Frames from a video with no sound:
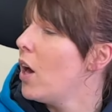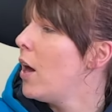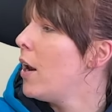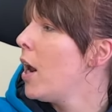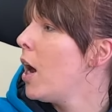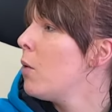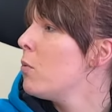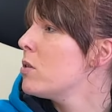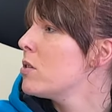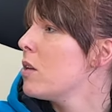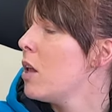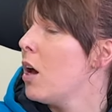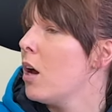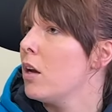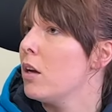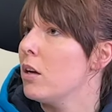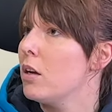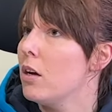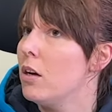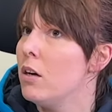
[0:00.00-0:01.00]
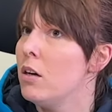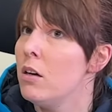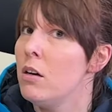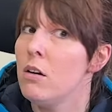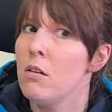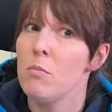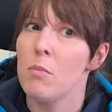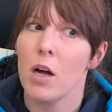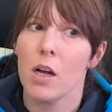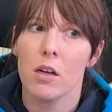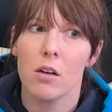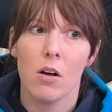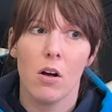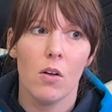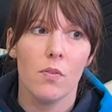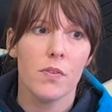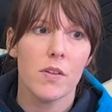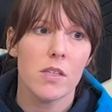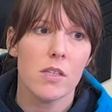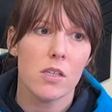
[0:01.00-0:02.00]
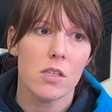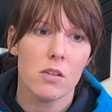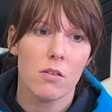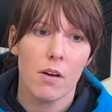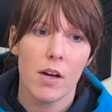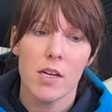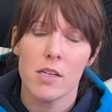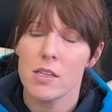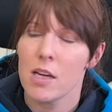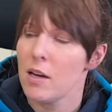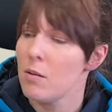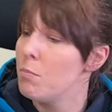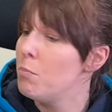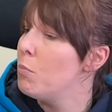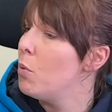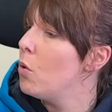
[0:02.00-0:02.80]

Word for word: and I was like, "Oh my god, this is crazy!"